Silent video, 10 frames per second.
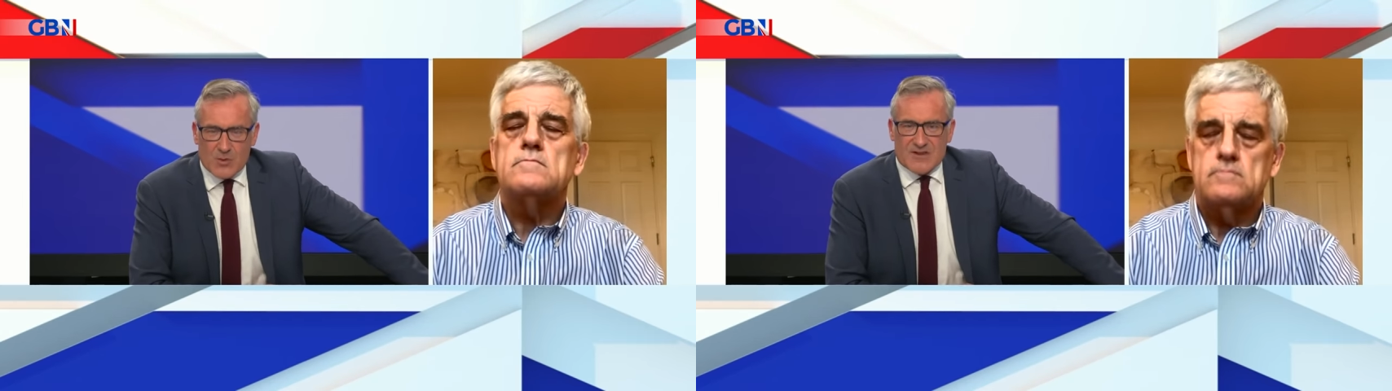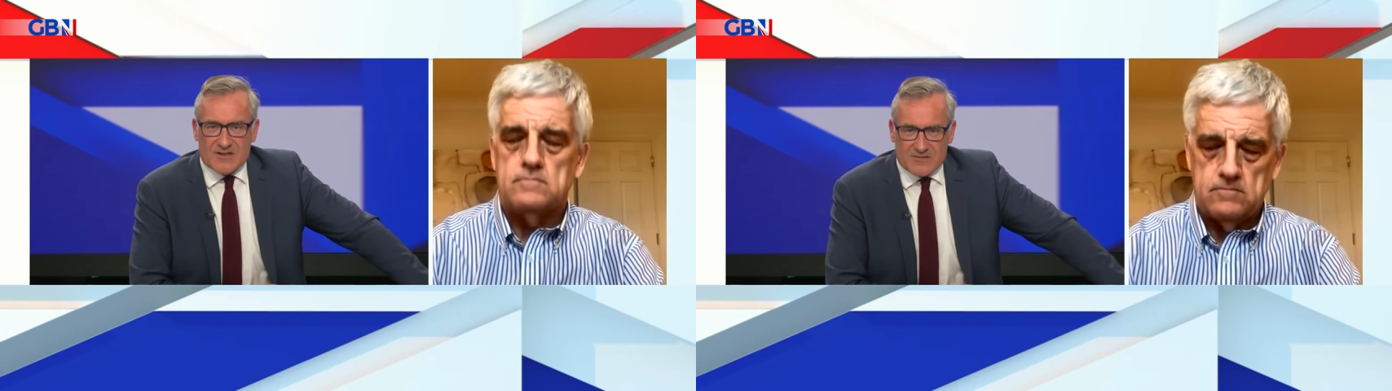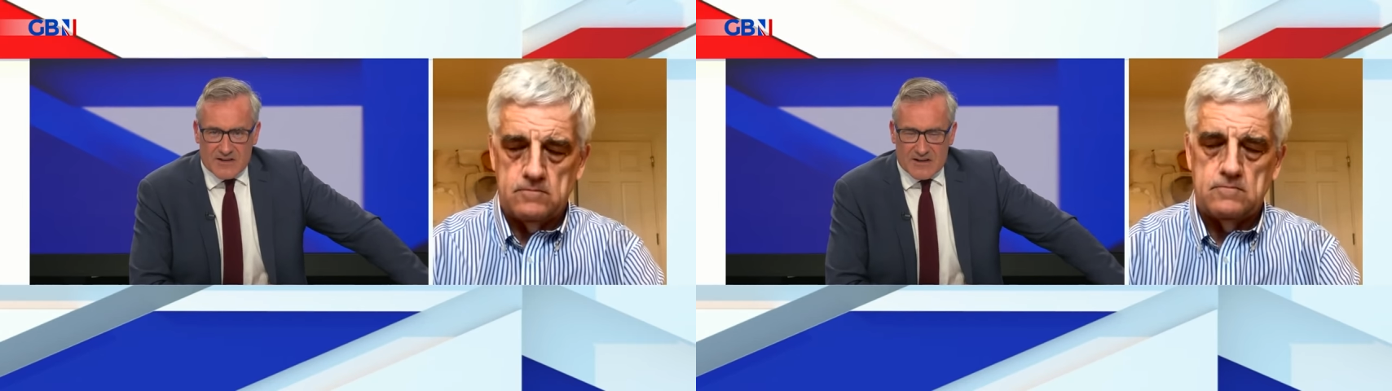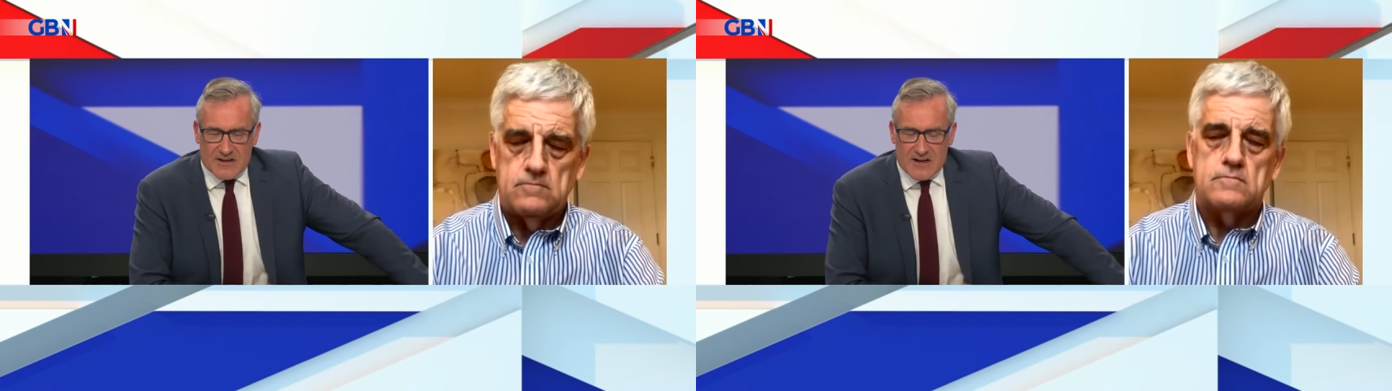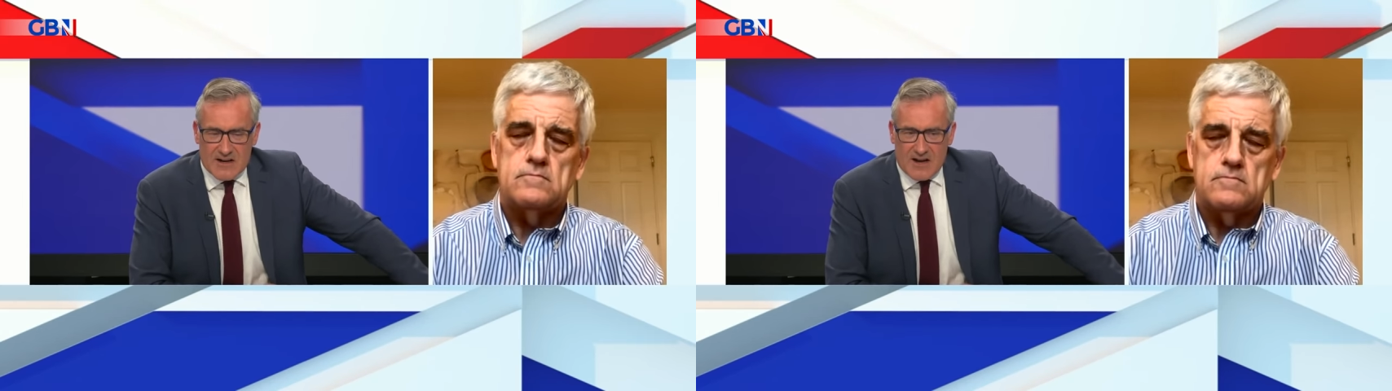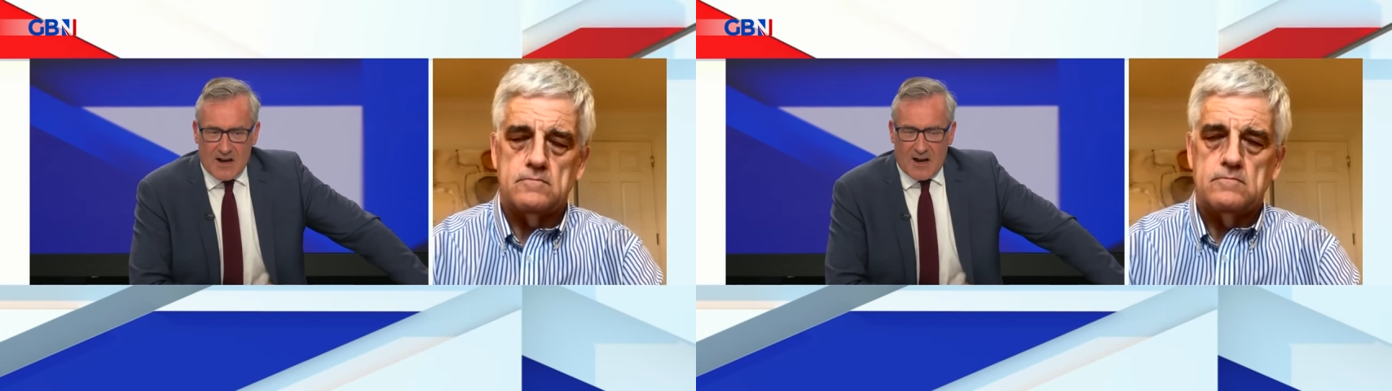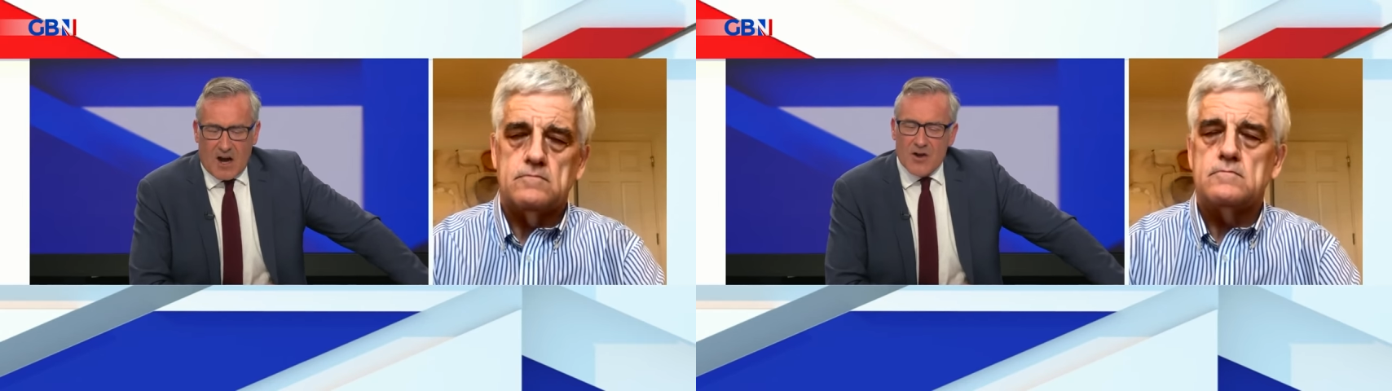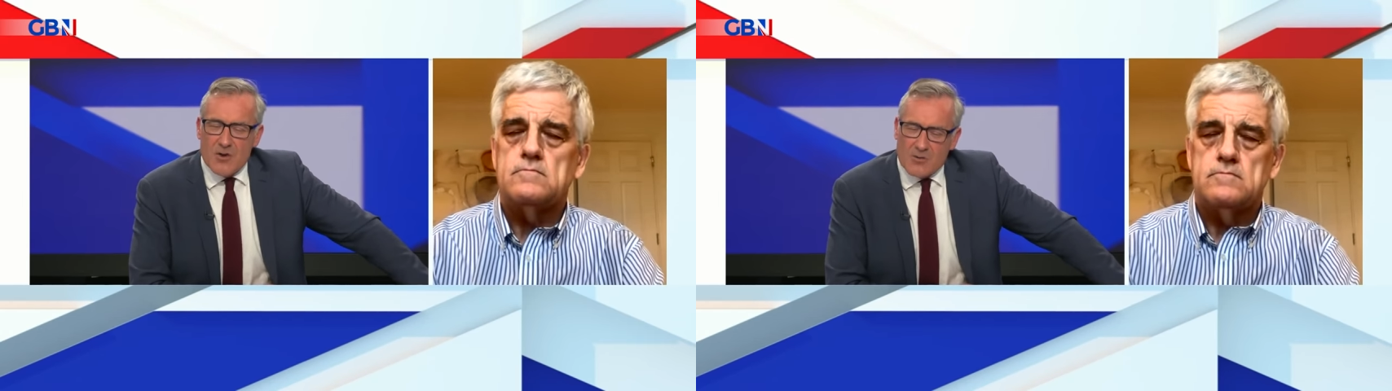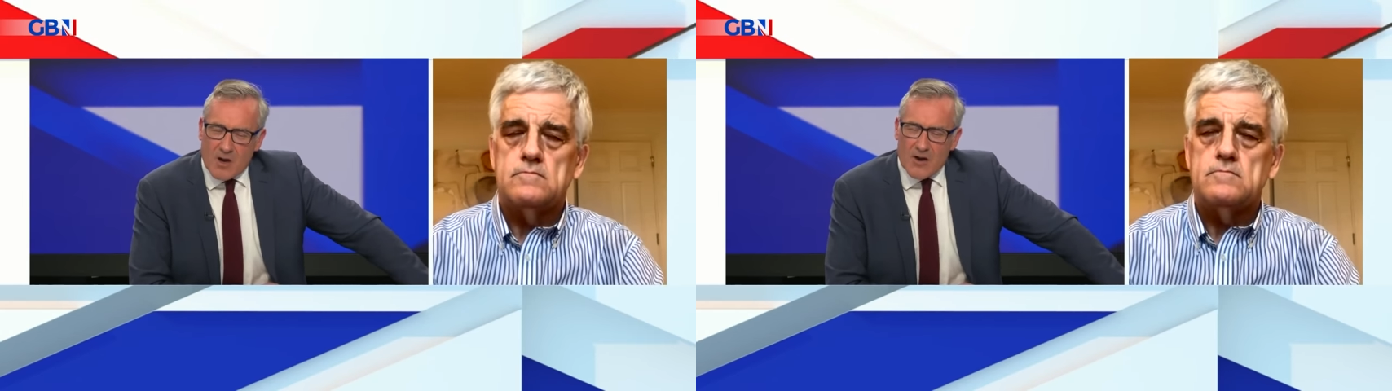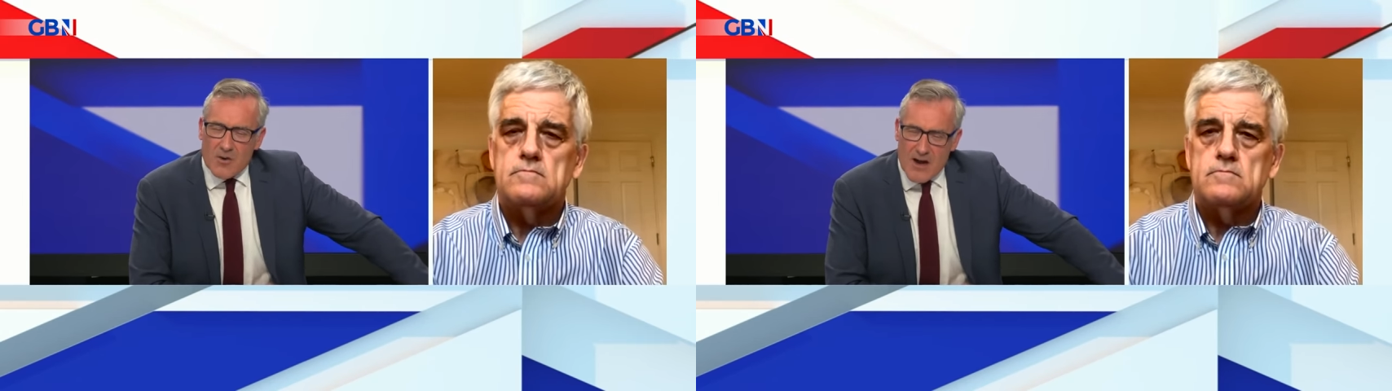Speaker 1: twist of it, are
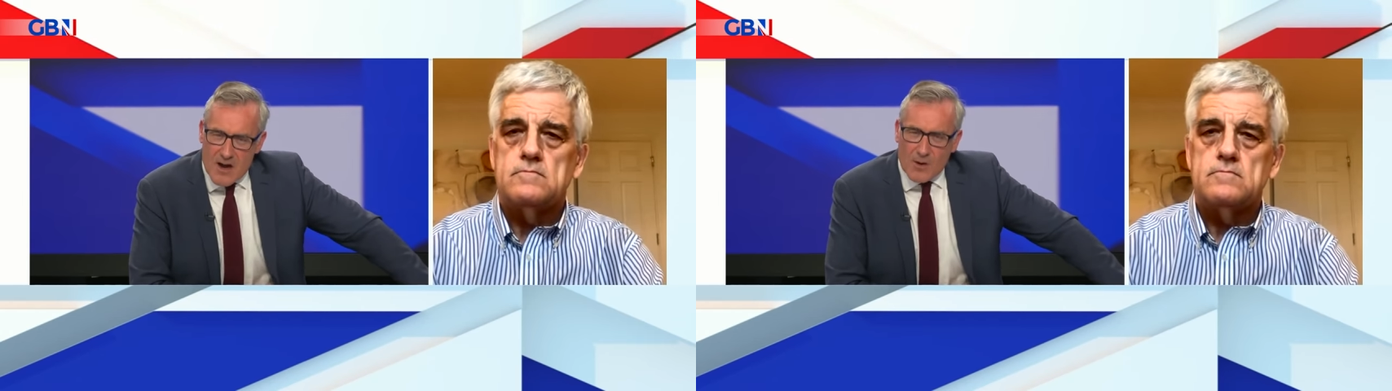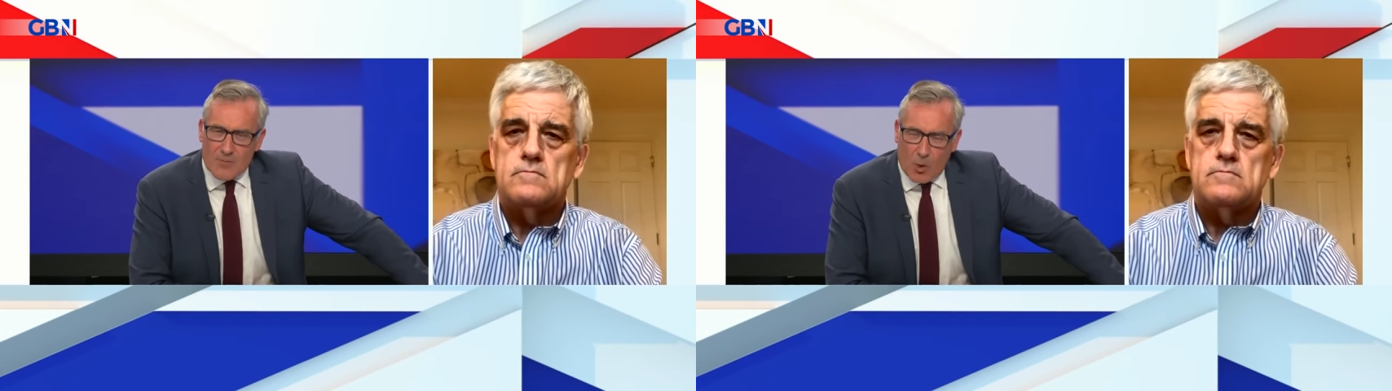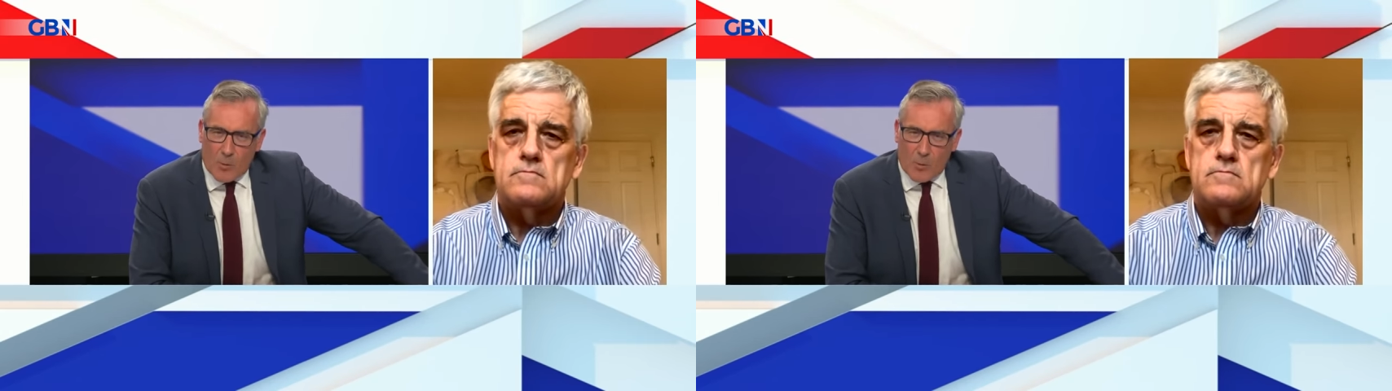you are you hearing